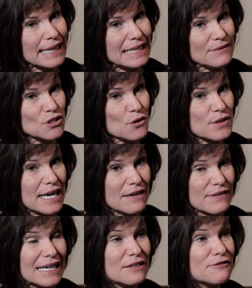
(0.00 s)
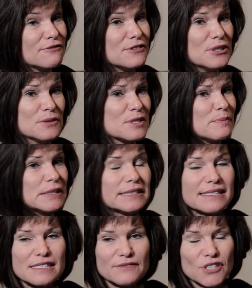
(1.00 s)
and even though they've infused
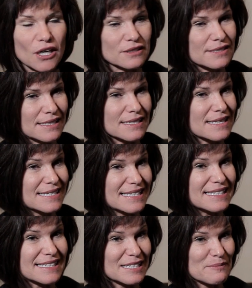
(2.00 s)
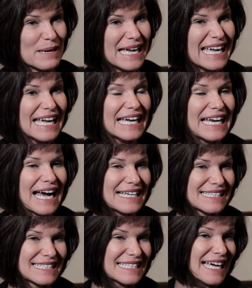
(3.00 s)
billions of dollars into the system, it
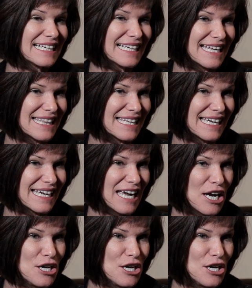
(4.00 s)
hasn't done anything.